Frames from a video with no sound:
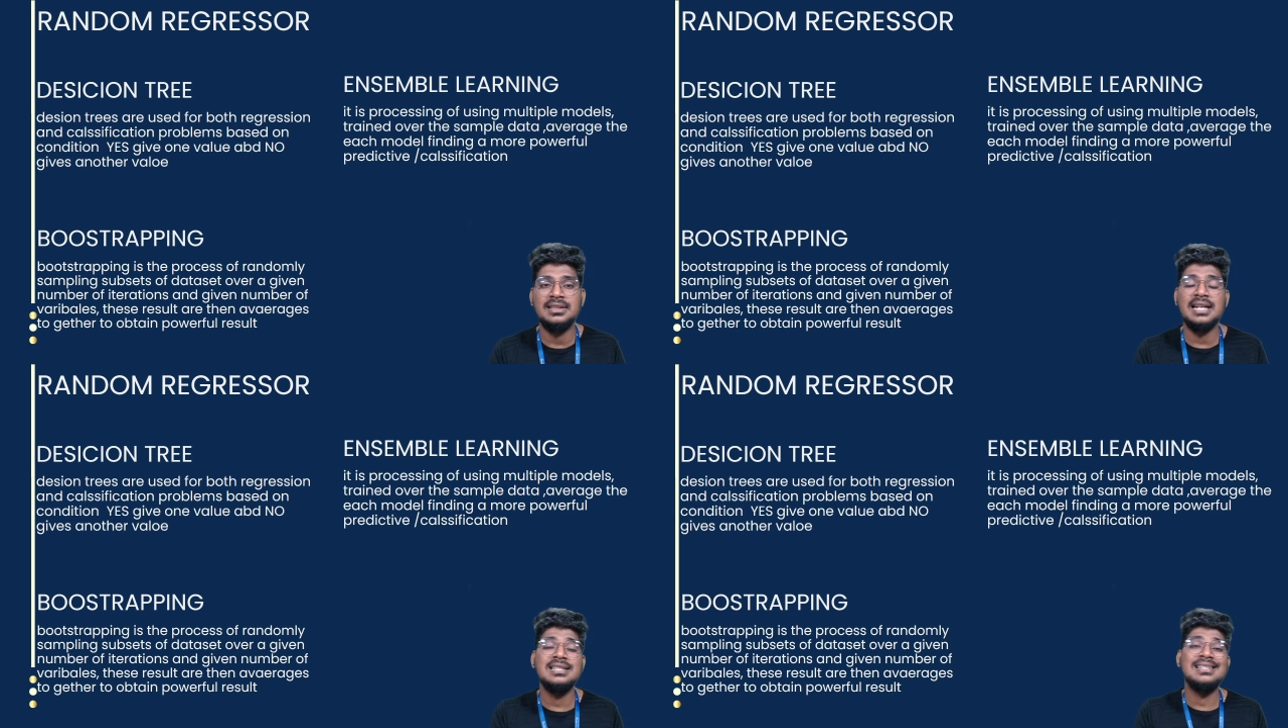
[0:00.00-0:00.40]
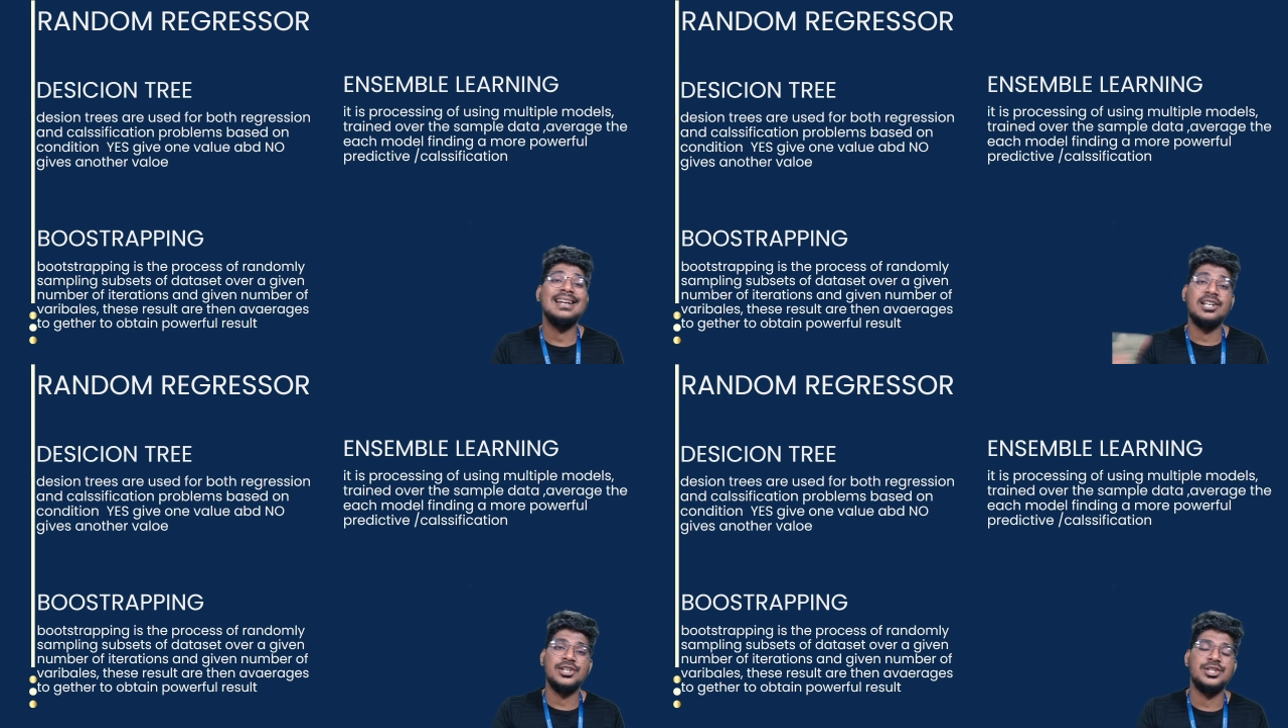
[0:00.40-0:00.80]
That is a
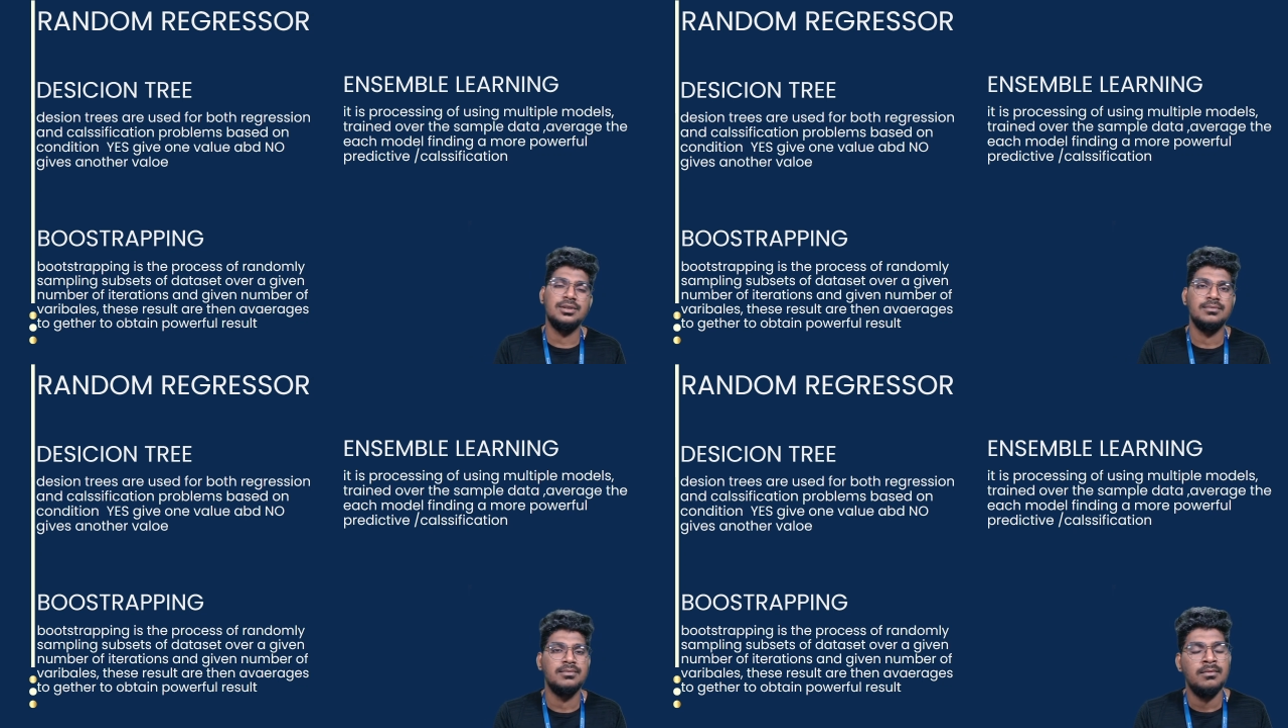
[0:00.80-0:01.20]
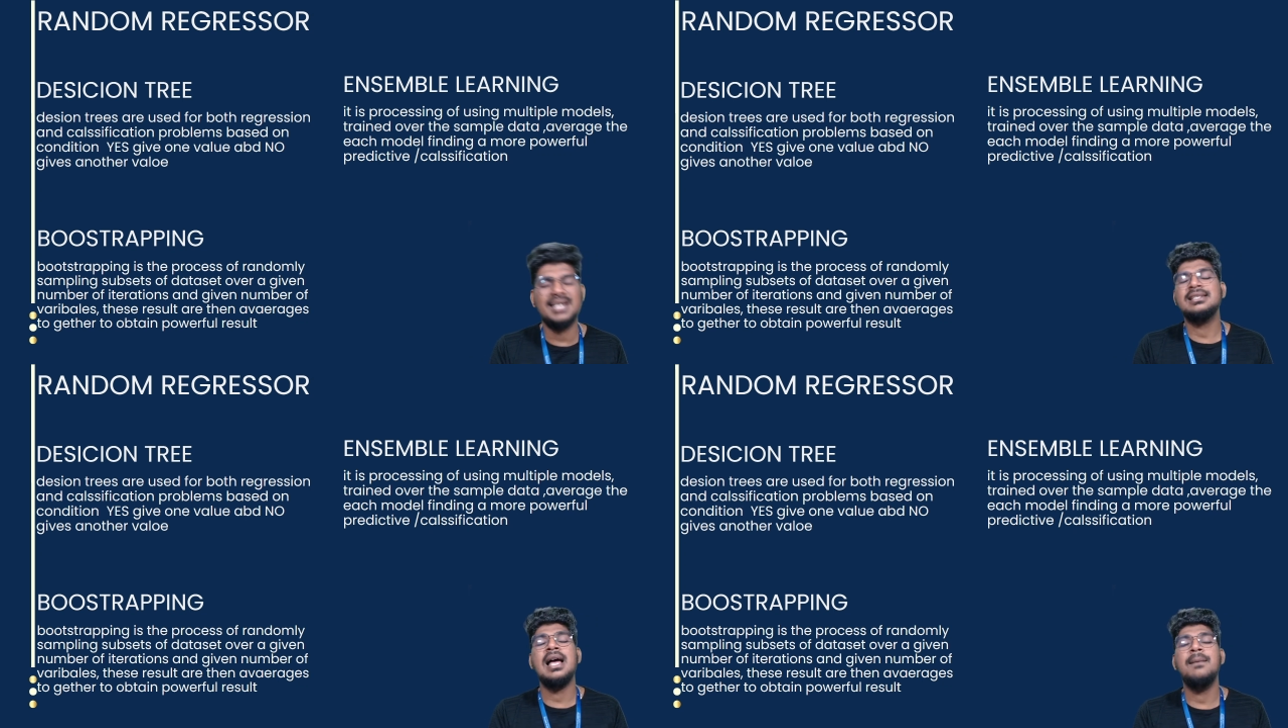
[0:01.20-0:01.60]
regression.
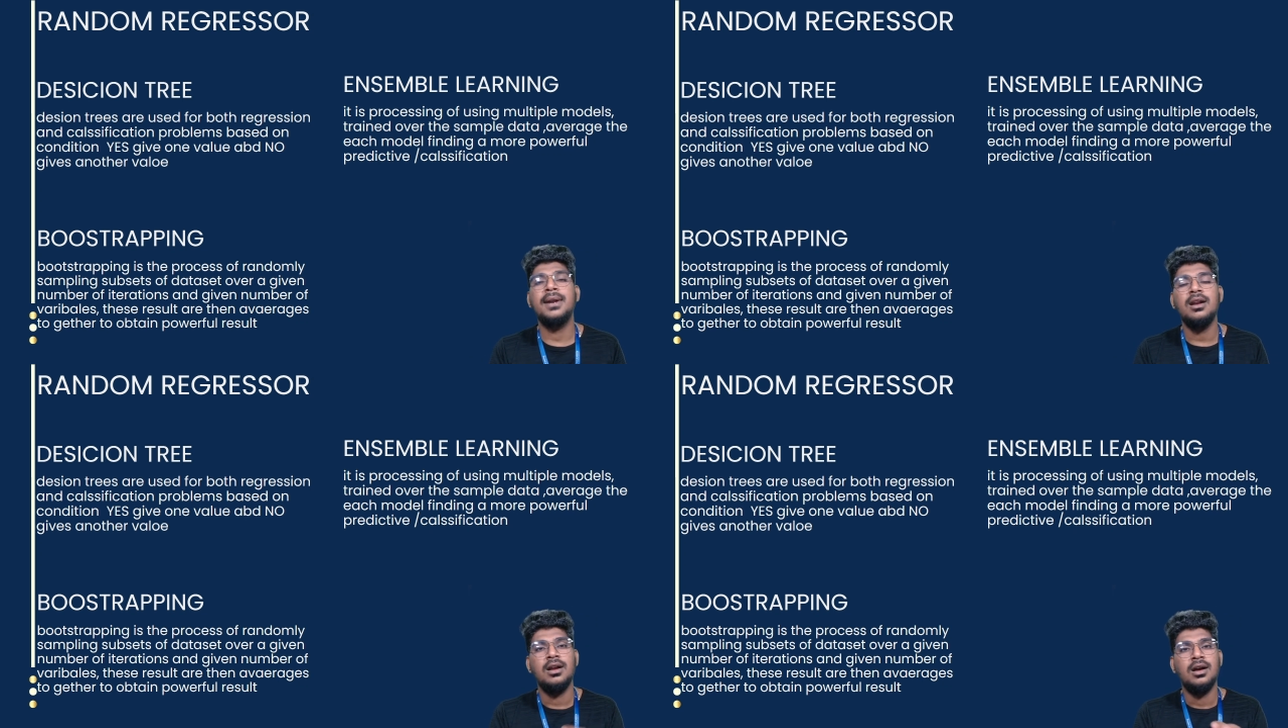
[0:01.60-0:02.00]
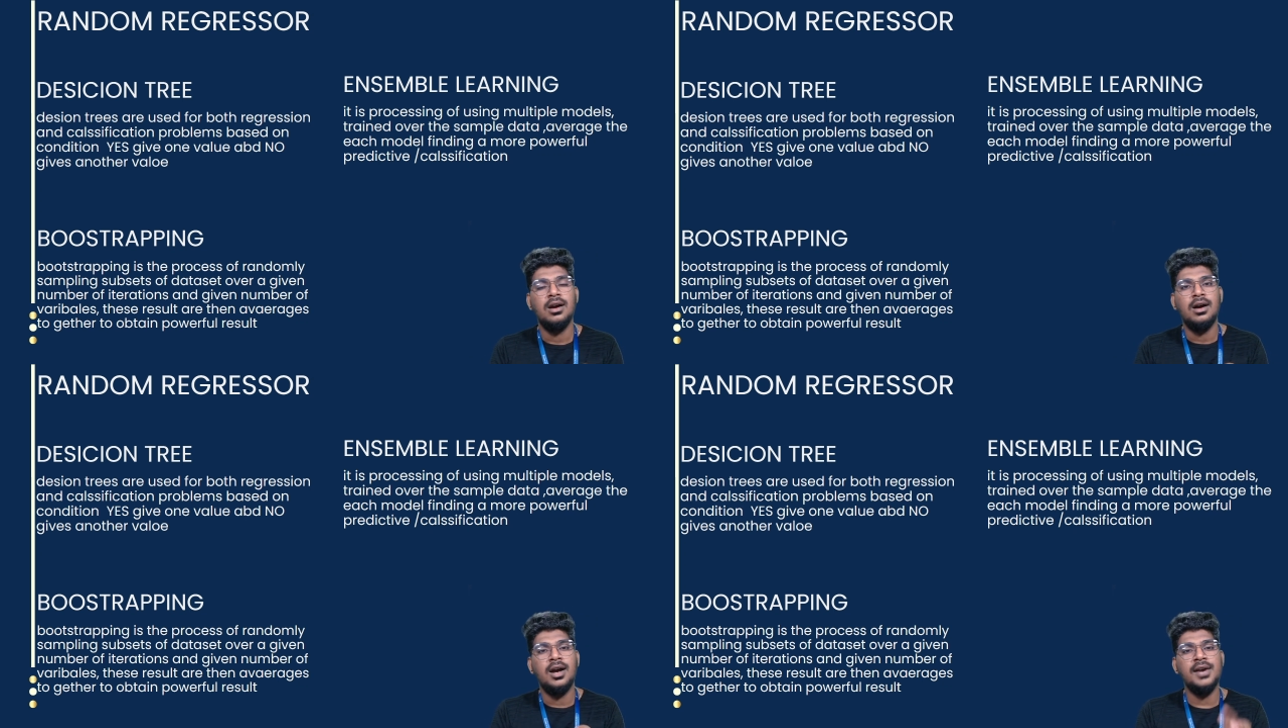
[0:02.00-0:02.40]
For example,
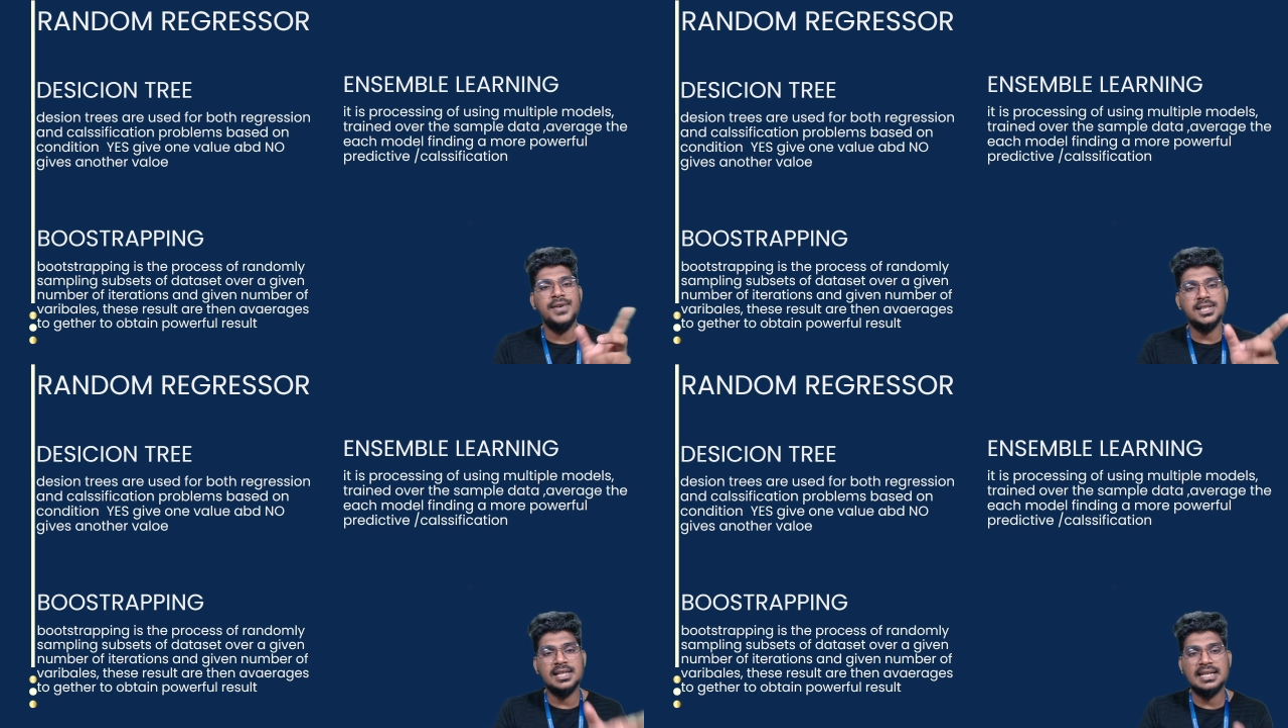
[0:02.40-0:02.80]
if it is a